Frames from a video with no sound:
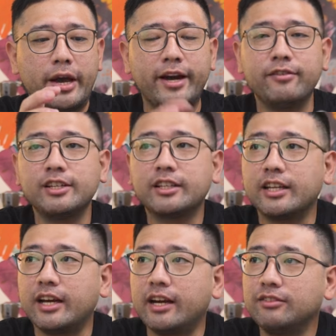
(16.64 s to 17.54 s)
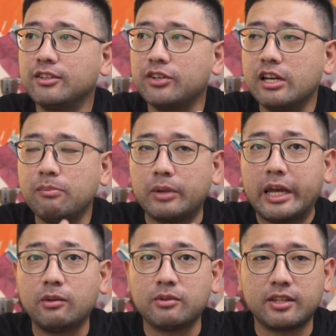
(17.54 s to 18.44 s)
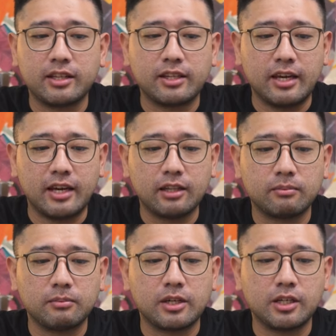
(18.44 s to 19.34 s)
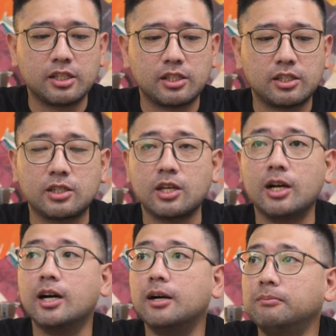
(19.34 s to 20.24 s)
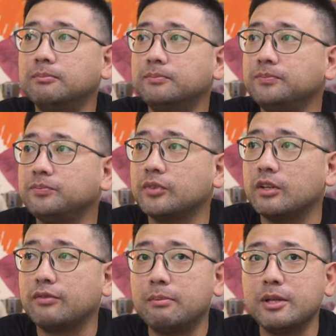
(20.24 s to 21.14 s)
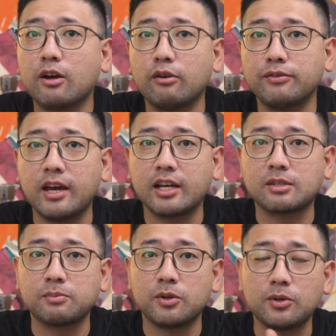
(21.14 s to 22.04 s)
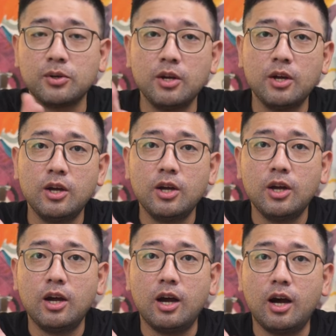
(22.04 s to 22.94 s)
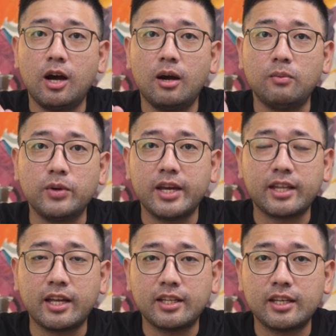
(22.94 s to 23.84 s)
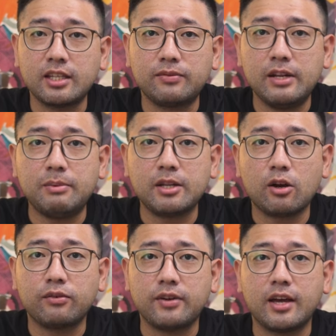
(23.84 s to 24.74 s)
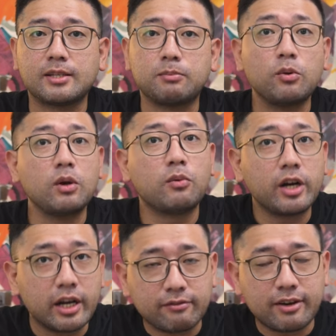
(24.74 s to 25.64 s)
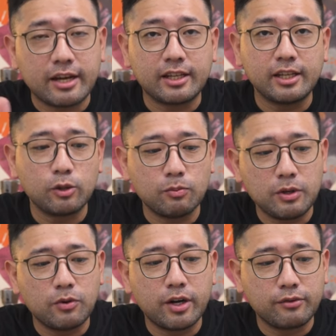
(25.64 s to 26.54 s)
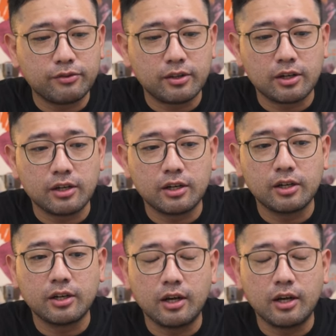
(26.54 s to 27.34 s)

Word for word: I haven't really played with it yet because the Philippine Coffee Expo, we attended the Philippine Coffee Expo. We were invited to be one of the